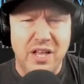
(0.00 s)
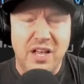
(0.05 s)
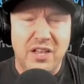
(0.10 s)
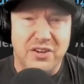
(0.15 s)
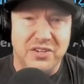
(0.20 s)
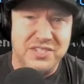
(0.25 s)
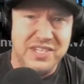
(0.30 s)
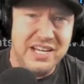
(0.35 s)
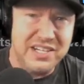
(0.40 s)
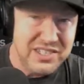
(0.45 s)

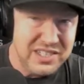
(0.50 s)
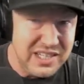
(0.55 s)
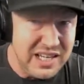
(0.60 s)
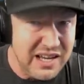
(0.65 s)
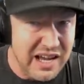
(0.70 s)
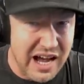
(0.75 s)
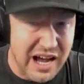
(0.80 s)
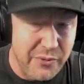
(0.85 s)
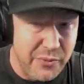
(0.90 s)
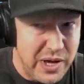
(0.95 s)
there's
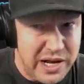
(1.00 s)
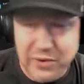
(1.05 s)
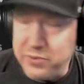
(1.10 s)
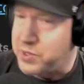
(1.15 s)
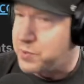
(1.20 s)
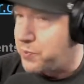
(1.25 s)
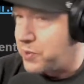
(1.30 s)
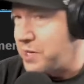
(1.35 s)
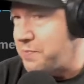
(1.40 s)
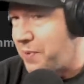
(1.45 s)
actually uh, Reddit
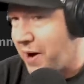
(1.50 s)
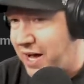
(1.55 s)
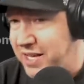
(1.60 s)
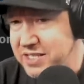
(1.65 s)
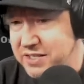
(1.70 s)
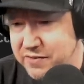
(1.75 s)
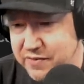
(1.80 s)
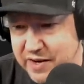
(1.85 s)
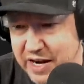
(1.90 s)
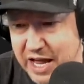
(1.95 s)
was pretty
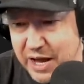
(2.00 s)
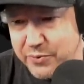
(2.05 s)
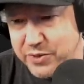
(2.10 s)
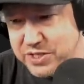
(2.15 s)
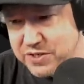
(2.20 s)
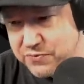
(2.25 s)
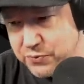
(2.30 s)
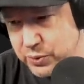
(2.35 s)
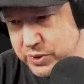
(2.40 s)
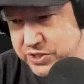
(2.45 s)
positive today,
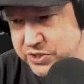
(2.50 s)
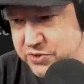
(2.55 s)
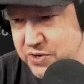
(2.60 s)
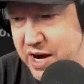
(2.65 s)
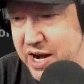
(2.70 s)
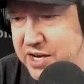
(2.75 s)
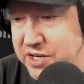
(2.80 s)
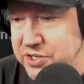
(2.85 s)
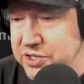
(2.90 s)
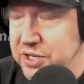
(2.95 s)
which is really
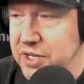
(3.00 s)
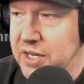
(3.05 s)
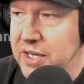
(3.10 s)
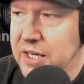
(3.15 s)
strange.